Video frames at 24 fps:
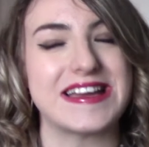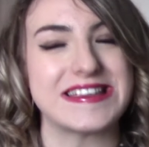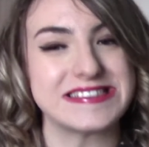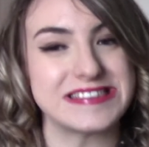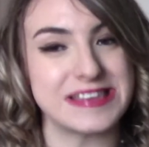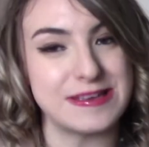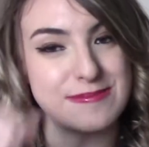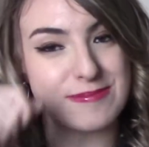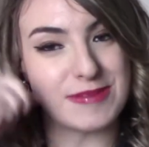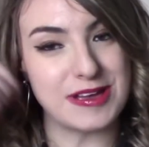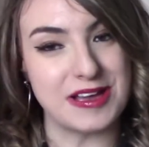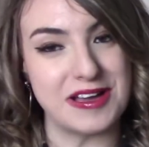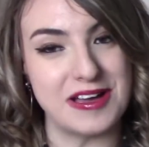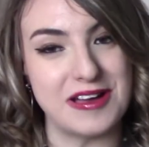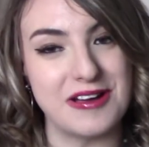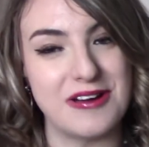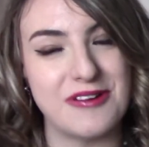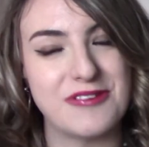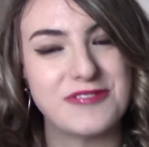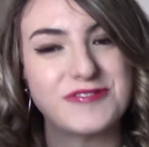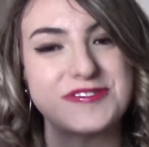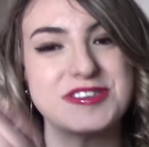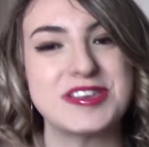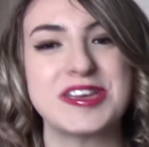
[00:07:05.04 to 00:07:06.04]
tip my hat
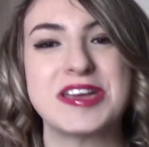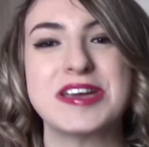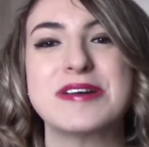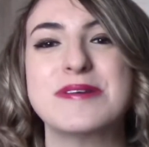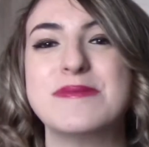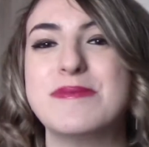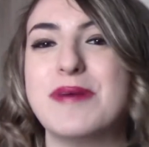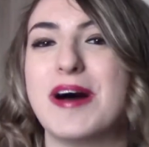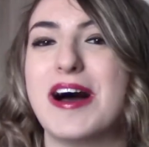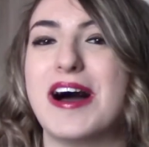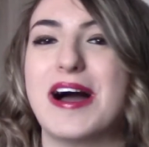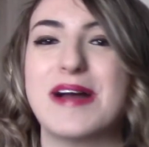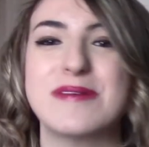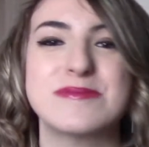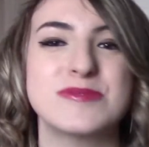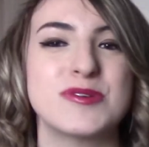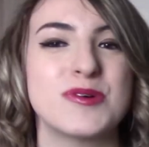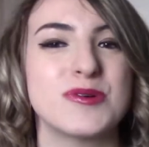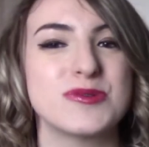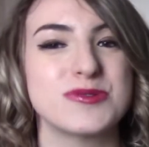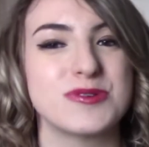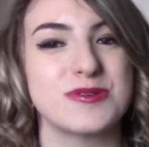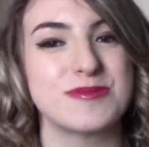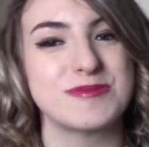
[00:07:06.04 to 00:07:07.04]
off to you, but I'm
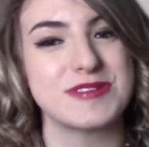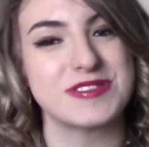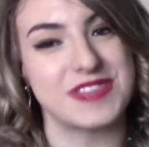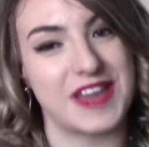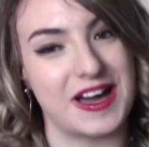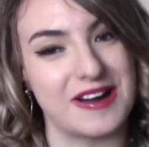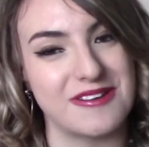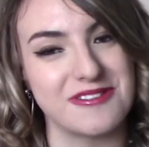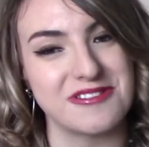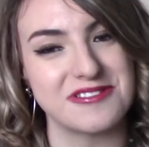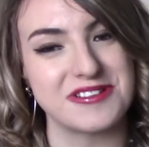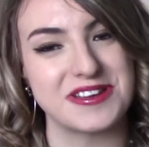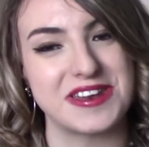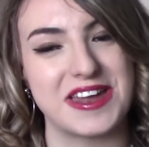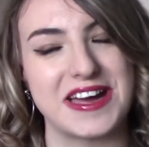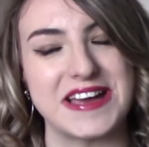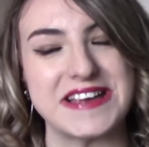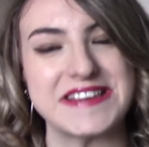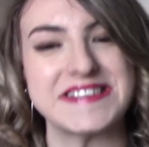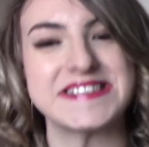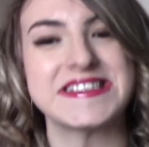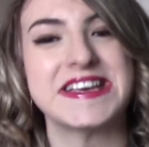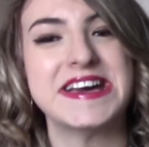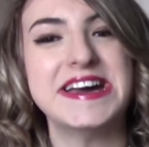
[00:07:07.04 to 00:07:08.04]
not normally that
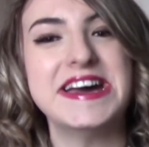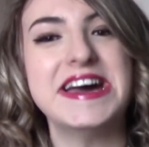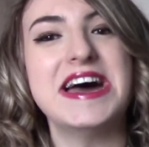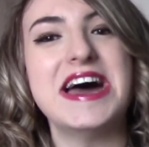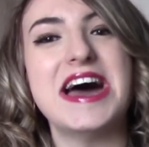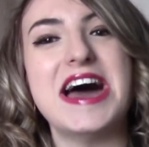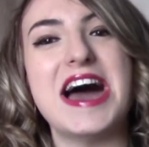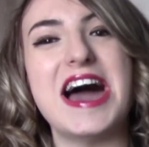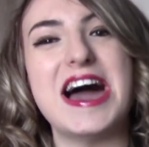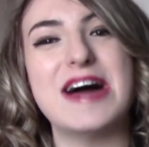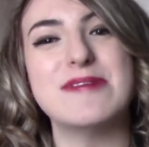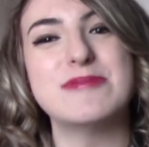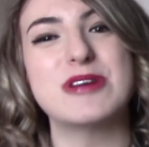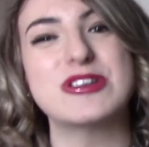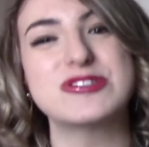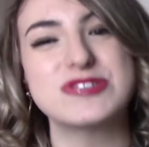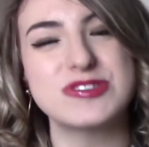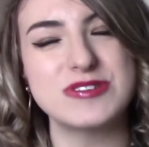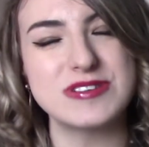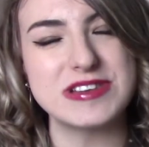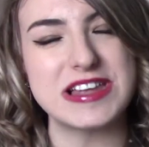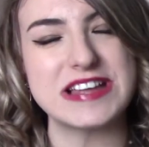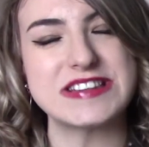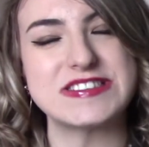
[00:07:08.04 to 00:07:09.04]
organised. I
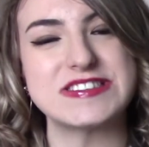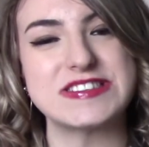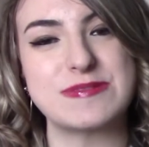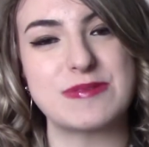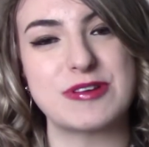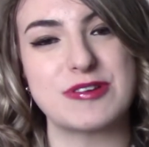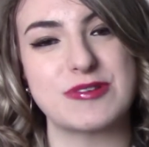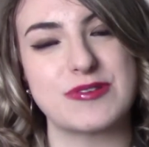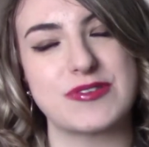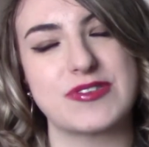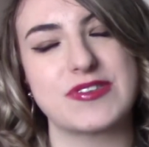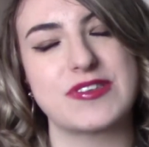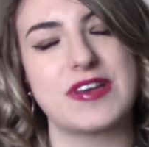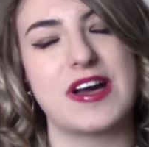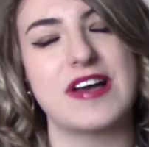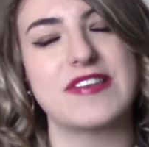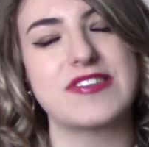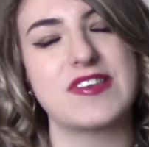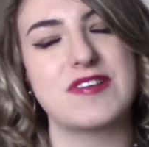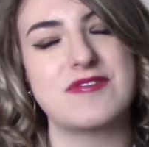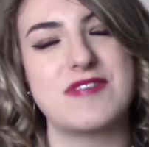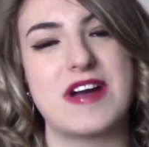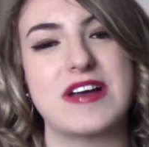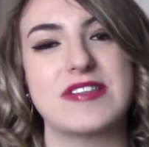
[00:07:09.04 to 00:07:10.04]
do like to do my Christmas
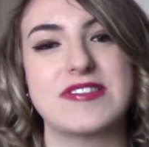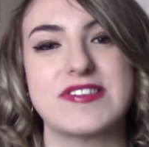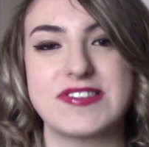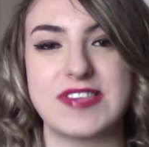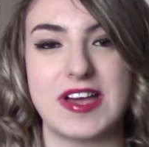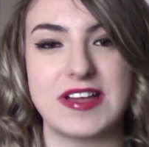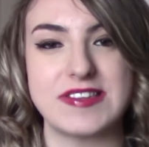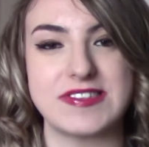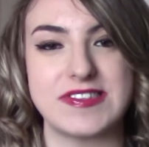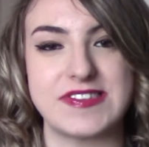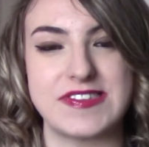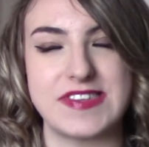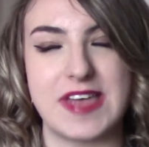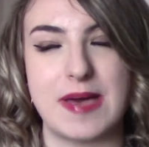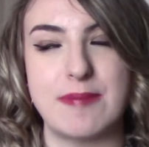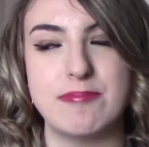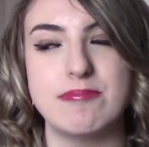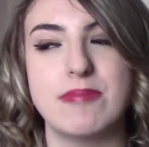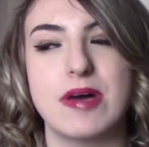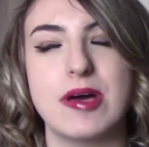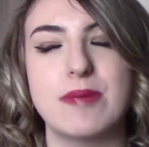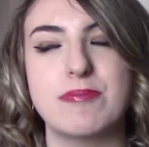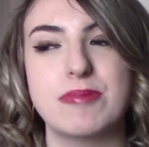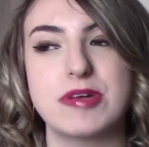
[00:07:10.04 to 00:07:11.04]
cards around the start of
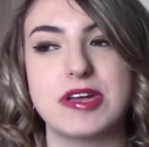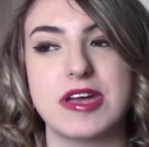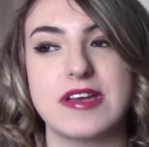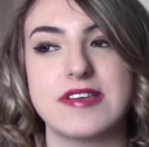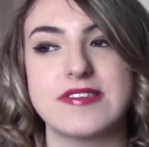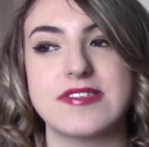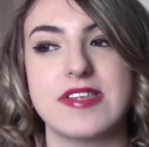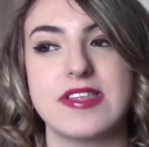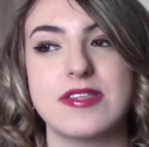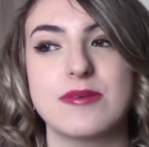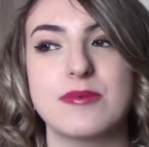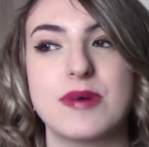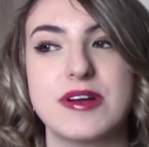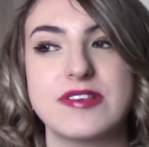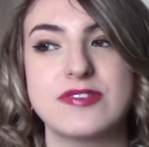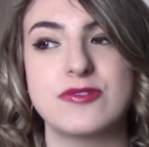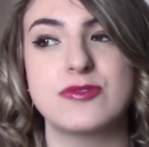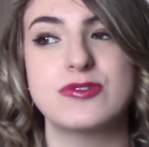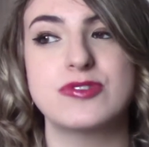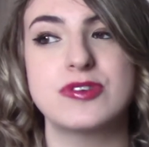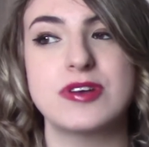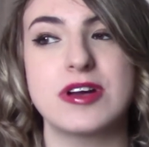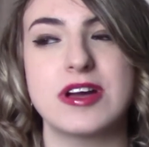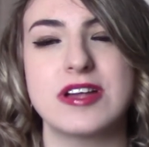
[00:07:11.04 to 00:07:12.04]
December, because otherwise if
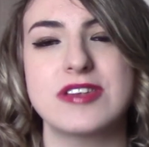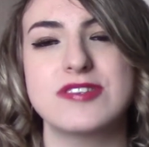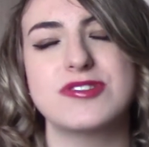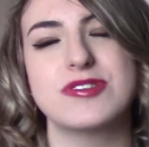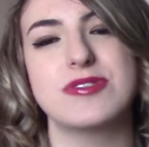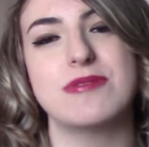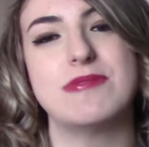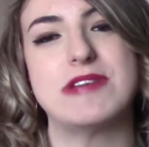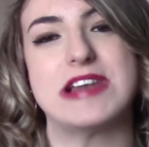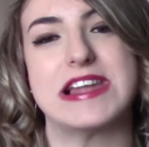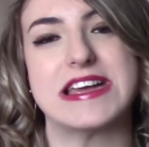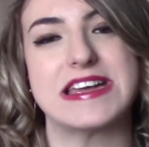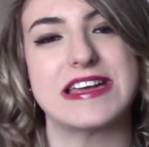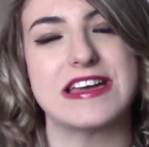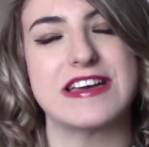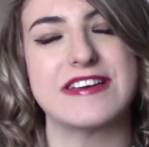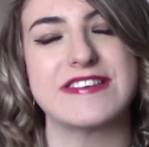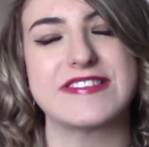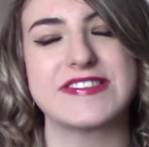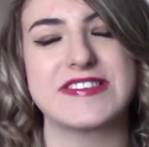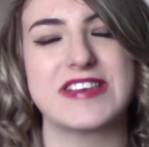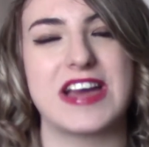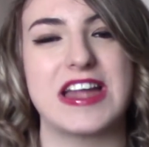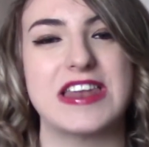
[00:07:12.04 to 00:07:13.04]
you do kind of do them later,
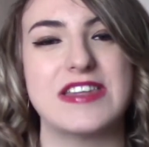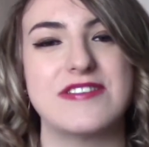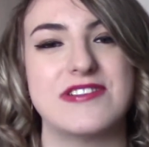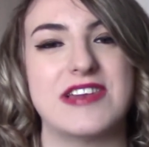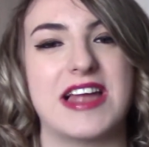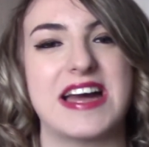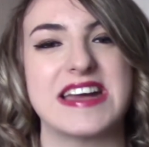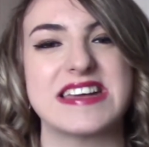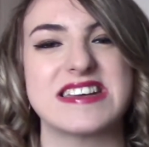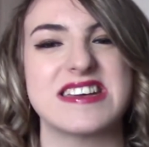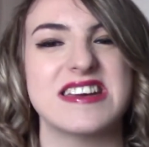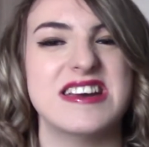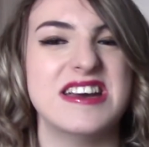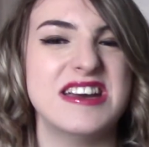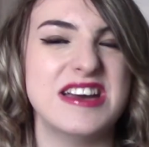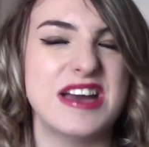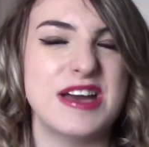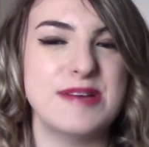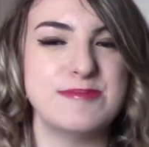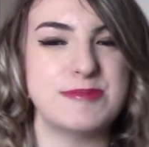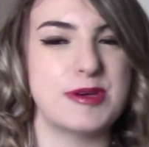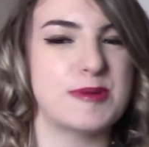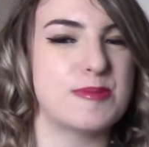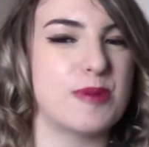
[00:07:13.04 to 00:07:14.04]
it's kind of like
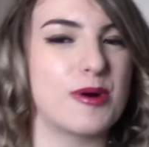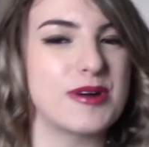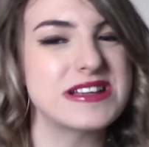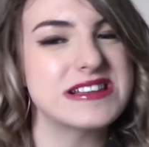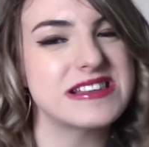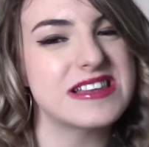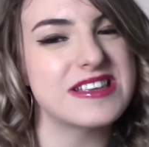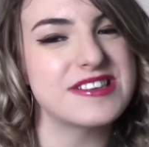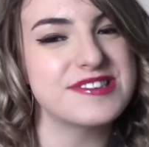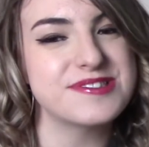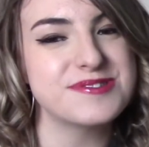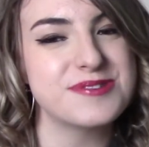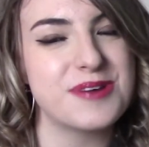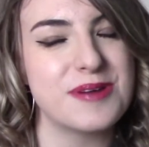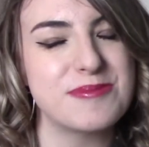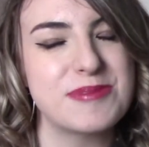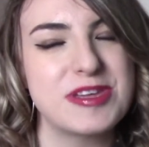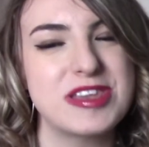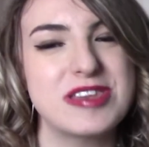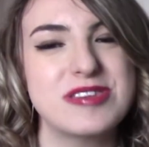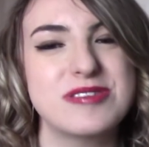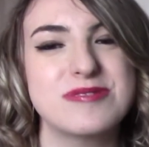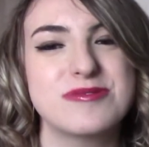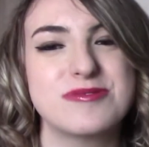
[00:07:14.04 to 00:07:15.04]
a bit pointless. Do you know what
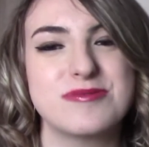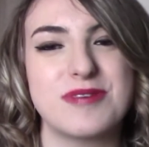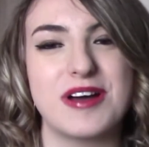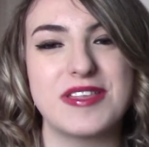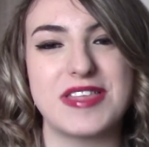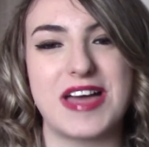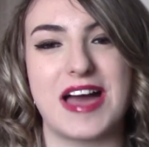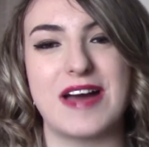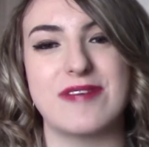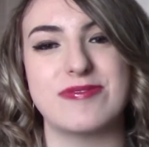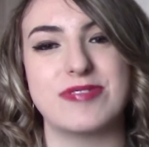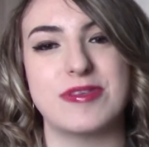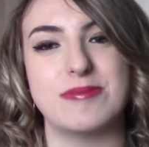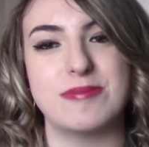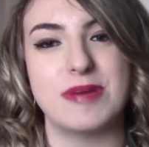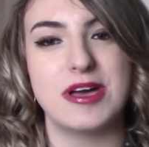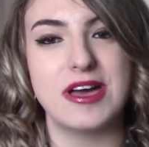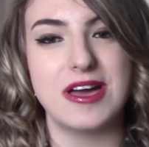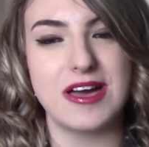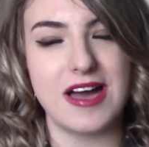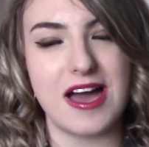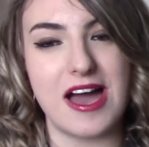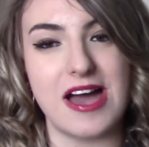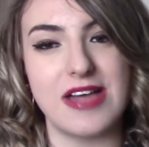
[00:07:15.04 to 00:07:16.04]
I mean? You'd rather have them
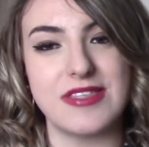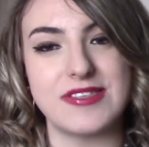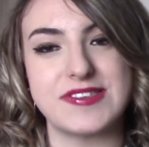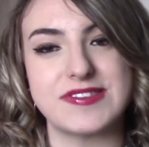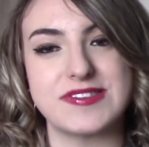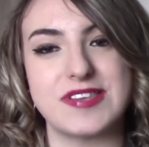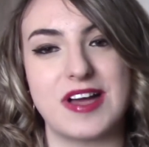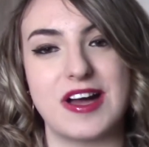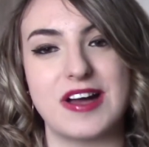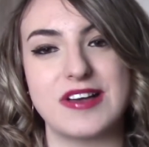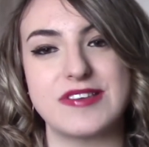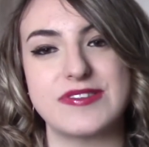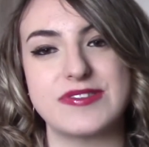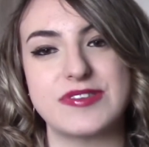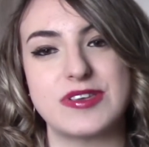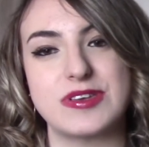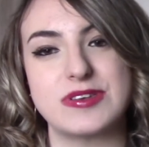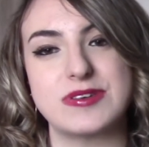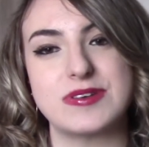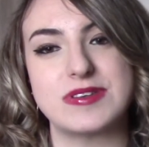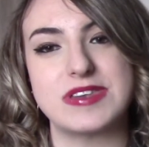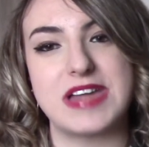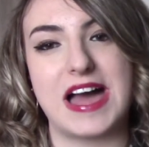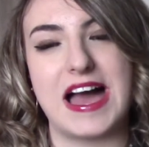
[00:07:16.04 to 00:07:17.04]
at the start so
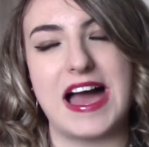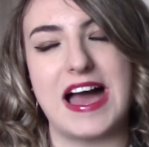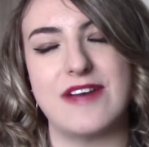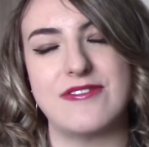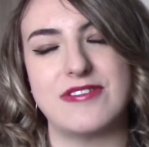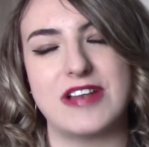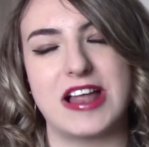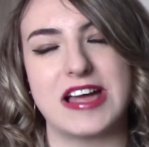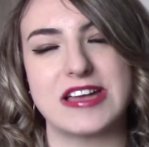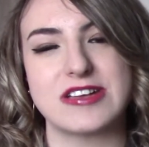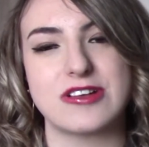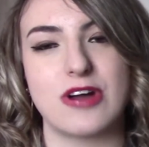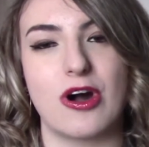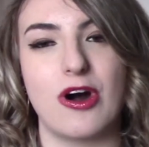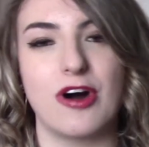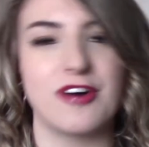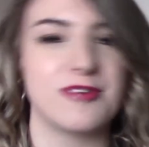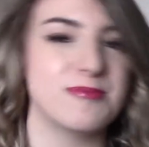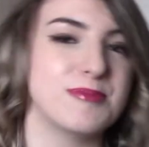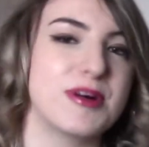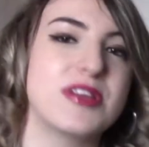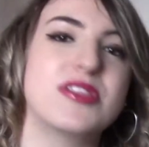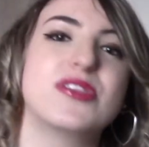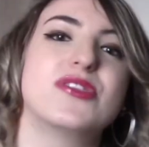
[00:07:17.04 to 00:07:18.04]
you can have like a
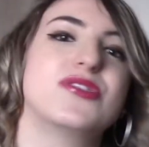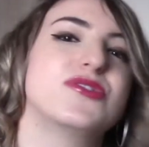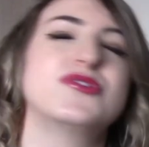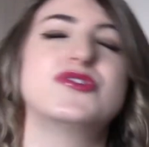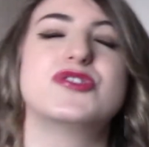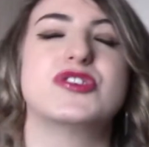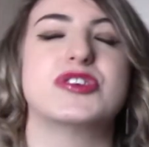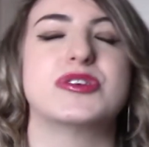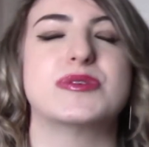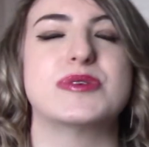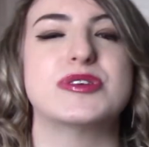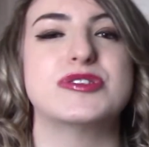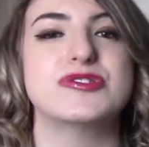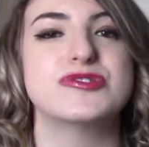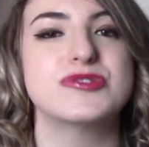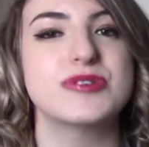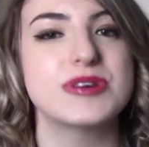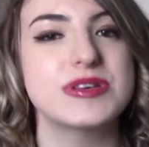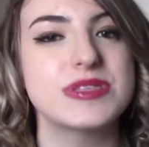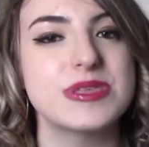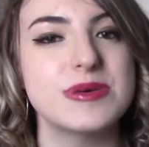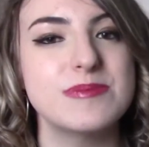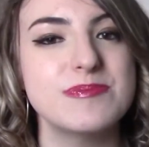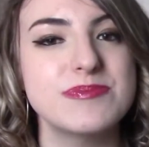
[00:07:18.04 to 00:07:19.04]
whole month to
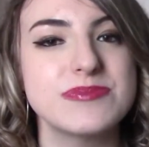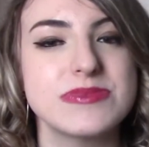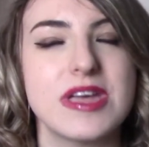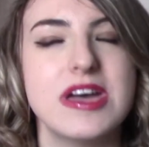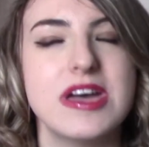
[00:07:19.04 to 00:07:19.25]
enjoy them.